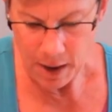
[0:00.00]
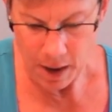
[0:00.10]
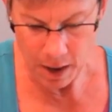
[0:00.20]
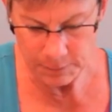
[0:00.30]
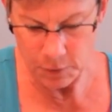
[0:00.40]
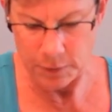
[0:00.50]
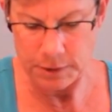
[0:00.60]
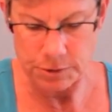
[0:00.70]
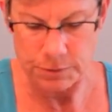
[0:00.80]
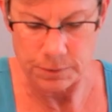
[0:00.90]
I'm going
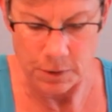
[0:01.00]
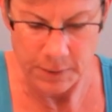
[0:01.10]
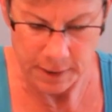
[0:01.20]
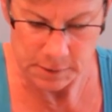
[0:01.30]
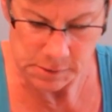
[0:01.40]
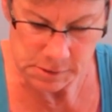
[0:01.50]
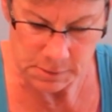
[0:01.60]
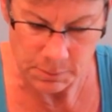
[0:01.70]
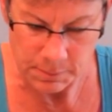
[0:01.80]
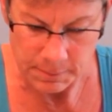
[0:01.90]
to throw in
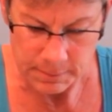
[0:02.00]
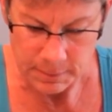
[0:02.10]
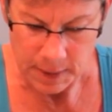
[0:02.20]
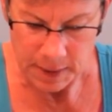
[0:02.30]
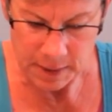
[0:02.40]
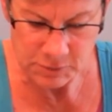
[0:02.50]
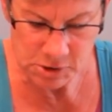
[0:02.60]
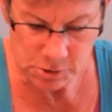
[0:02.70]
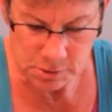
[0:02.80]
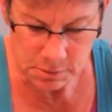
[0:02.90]
some, and
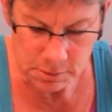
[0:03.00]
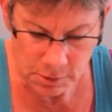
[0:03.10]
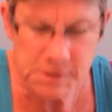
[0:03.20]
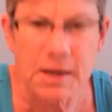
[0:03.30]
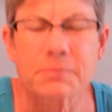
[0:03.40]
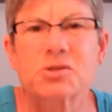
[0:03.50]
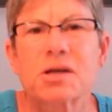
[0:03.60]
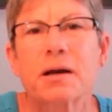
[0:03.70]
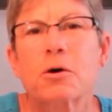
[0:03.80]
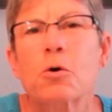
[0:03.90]
notice how I'm just
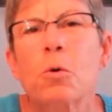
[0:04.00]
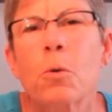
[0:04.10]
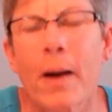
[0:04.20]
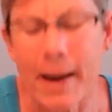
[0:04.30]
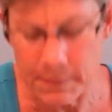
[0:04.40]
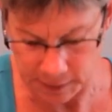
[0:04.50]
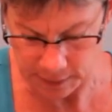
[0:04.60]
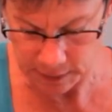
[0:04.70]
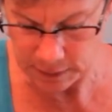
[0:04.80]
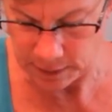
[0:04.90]
kind of cramming
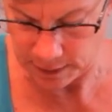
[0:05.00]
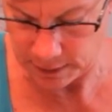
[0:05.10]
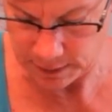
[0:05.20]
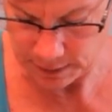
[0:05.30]
it in there.